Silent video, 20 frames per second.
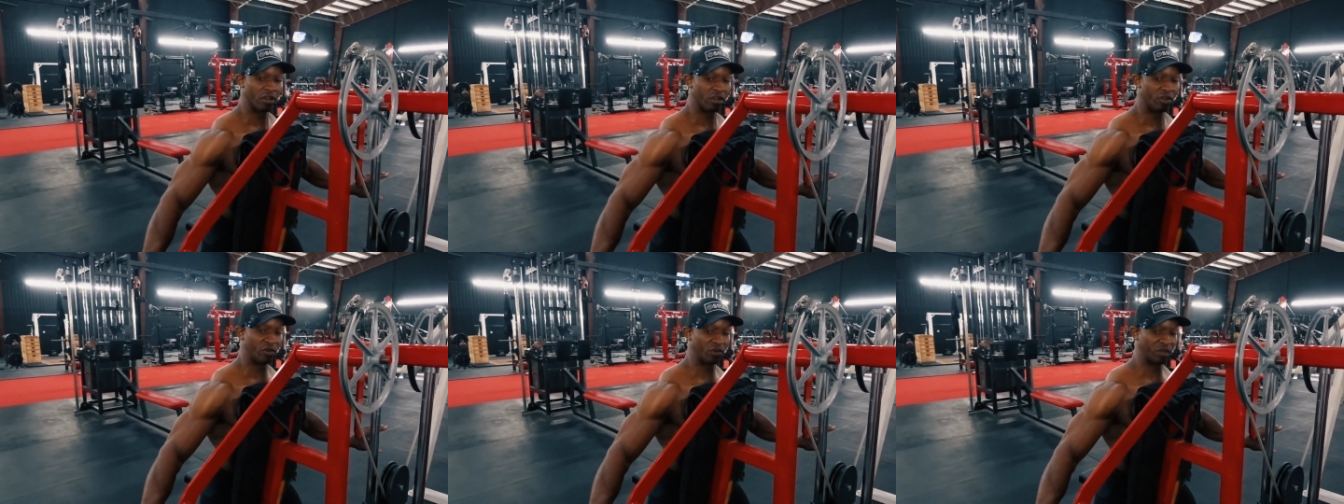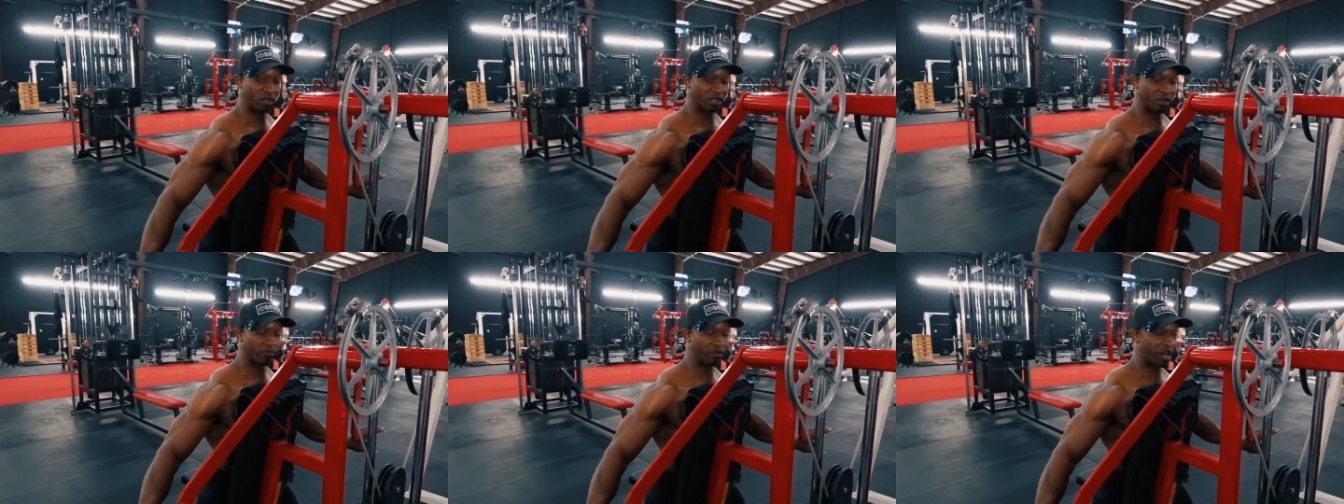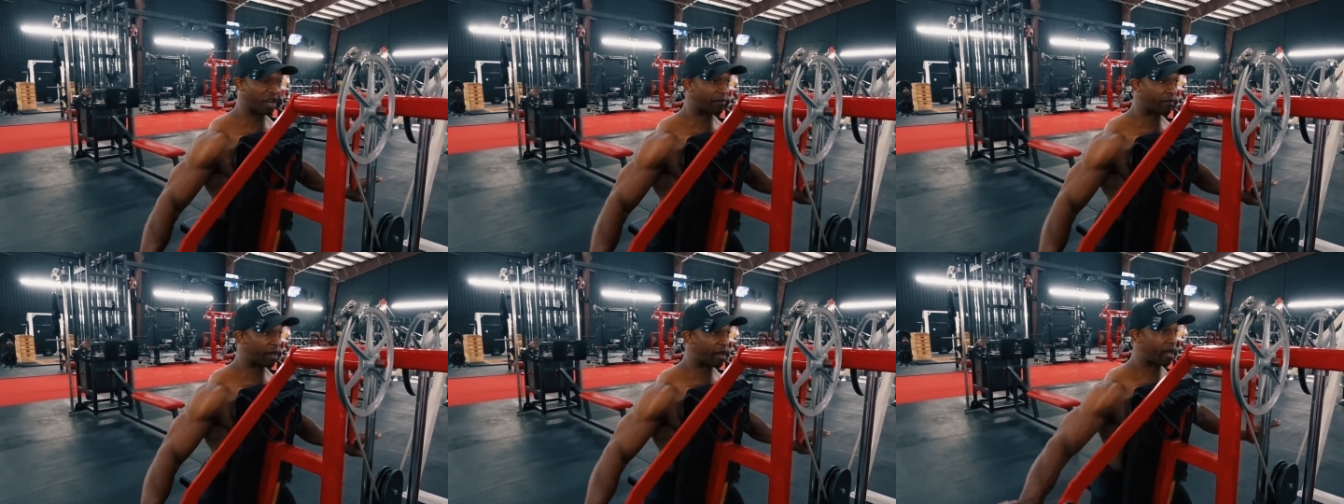using the
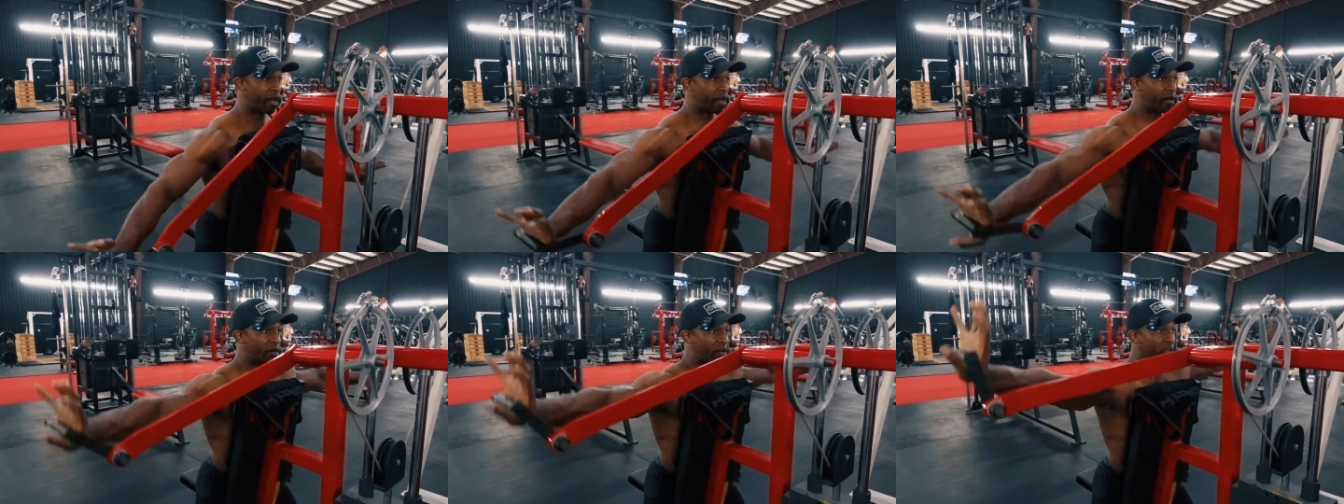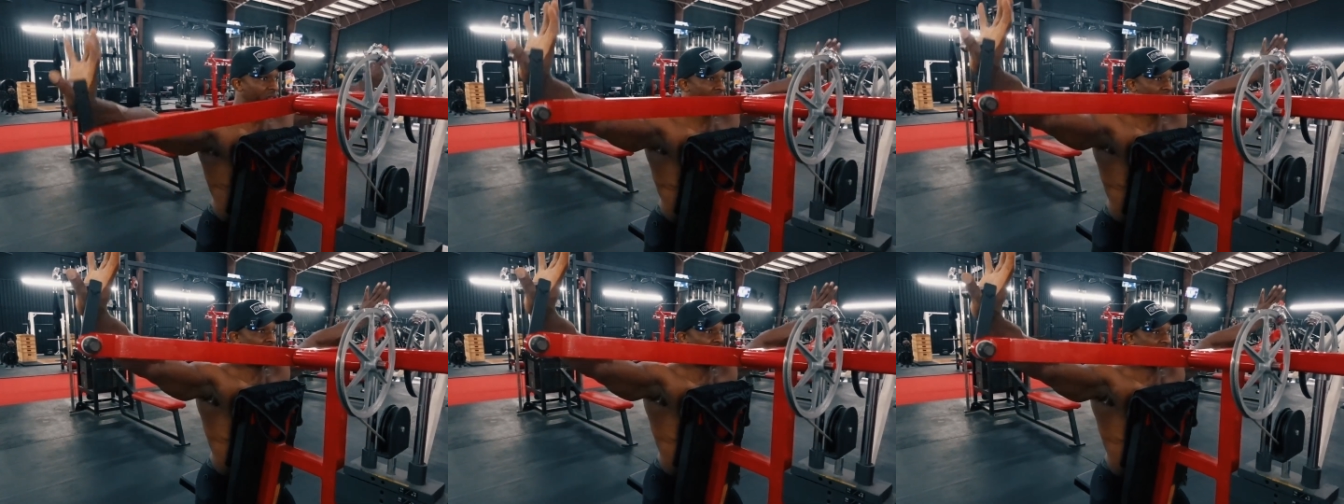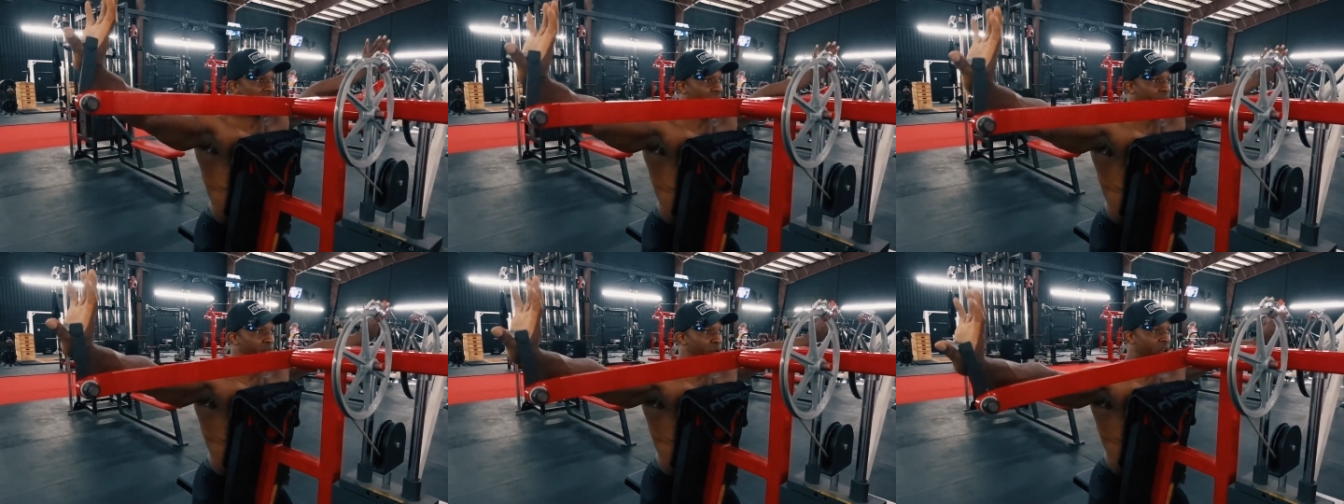blade of my hand.
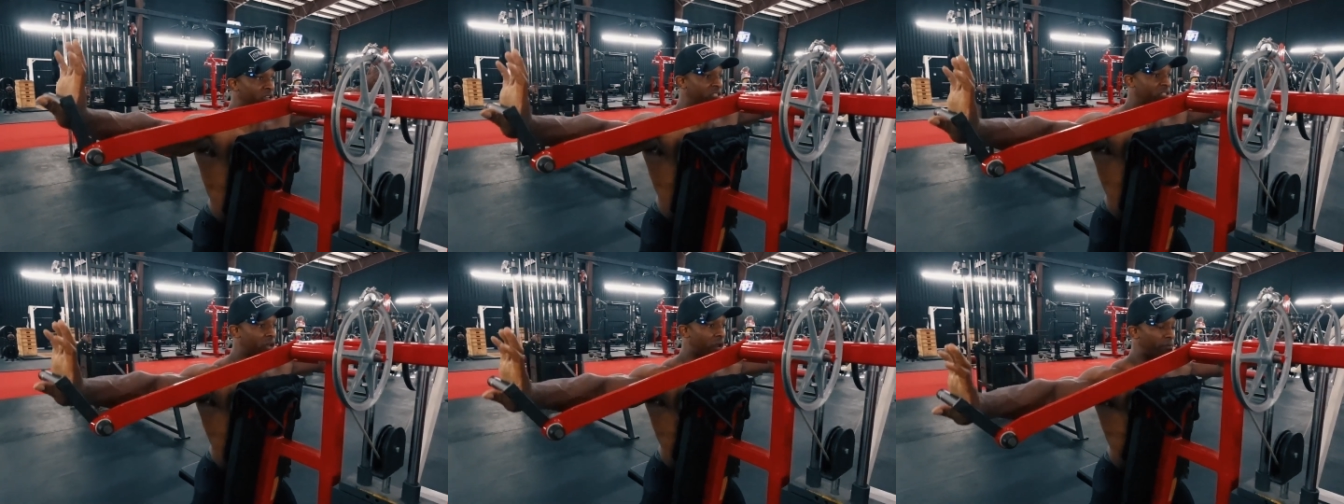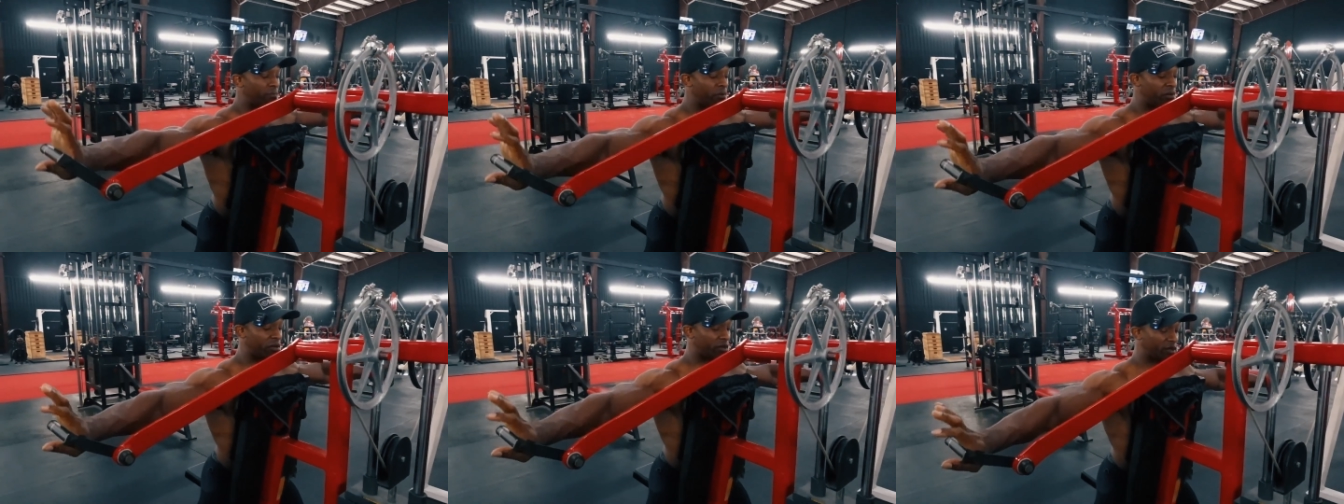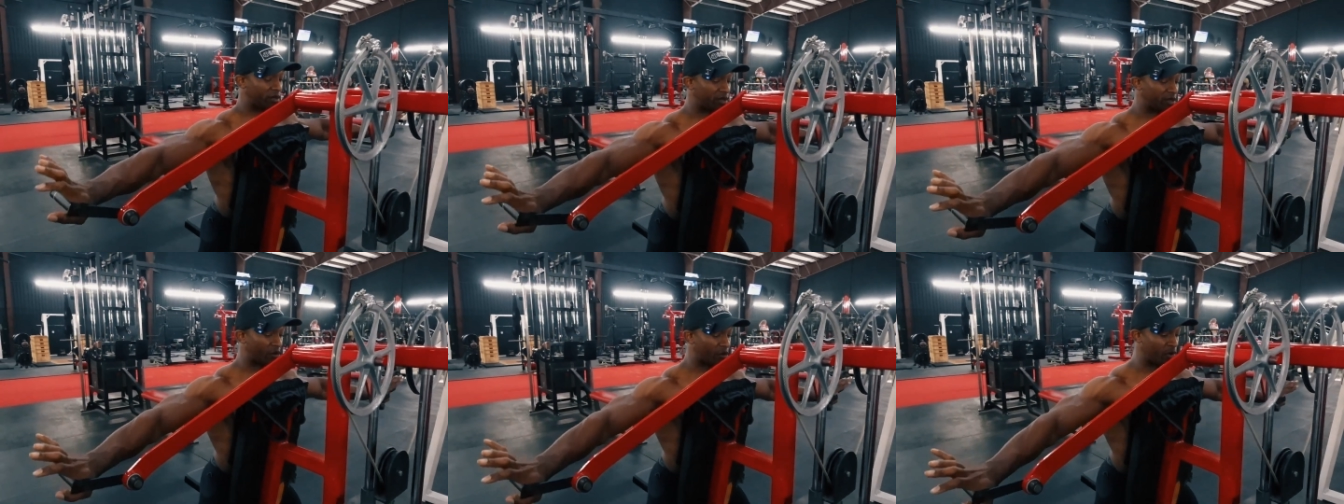And now I press up,
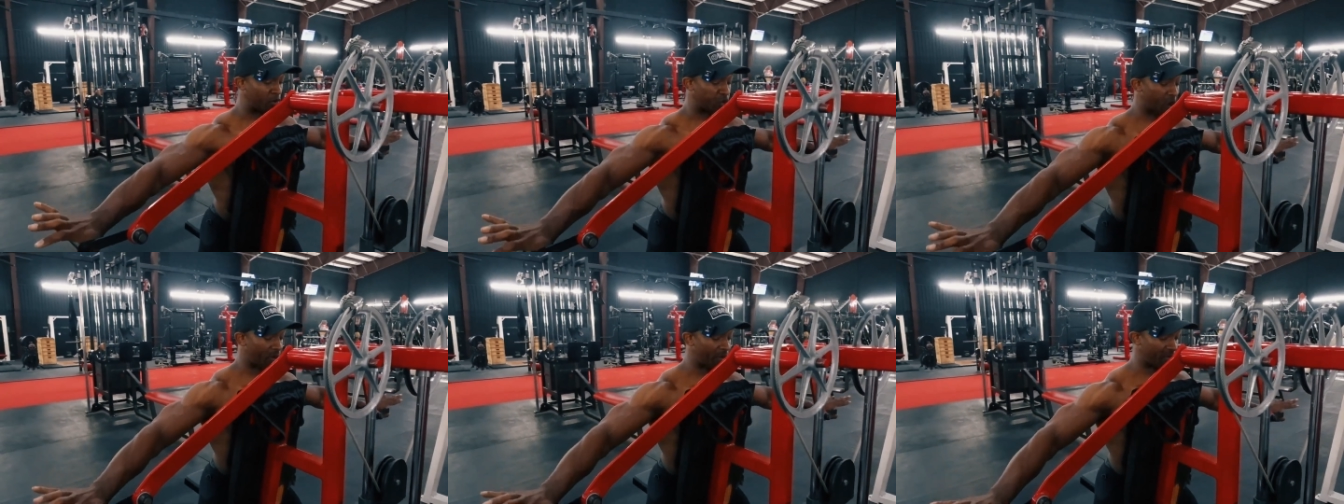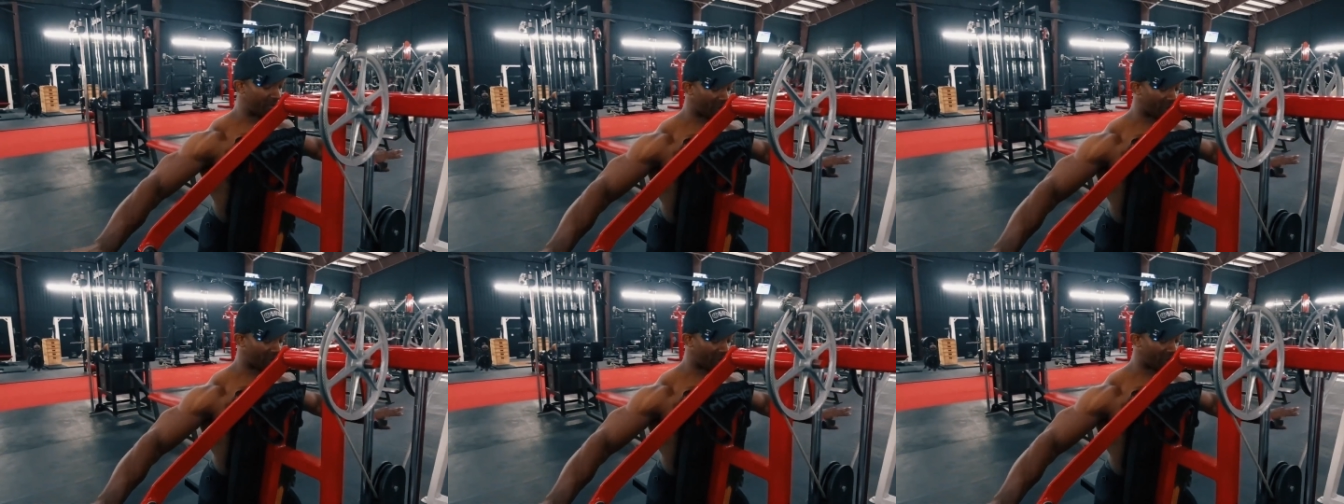so it's weapon